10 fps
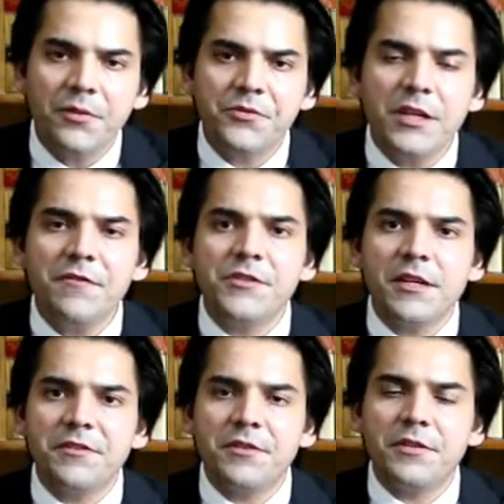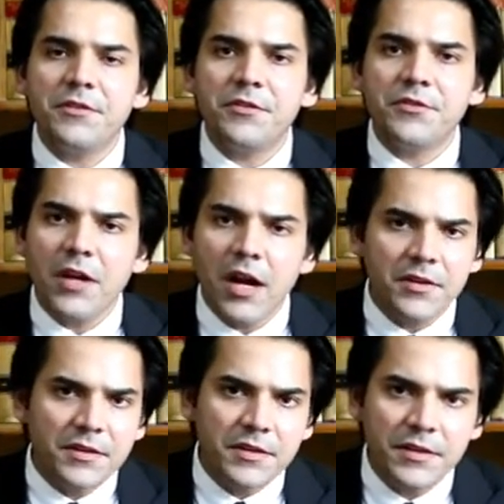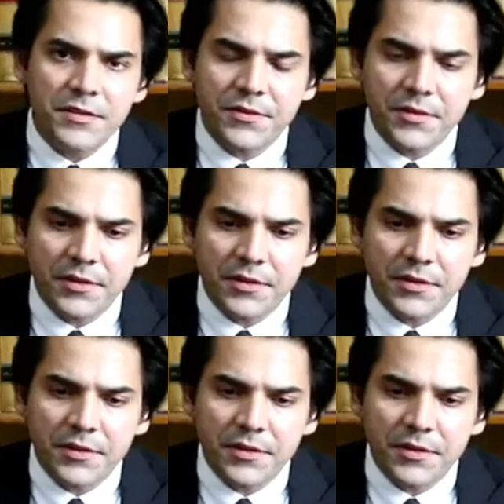Now, Chief Justice started his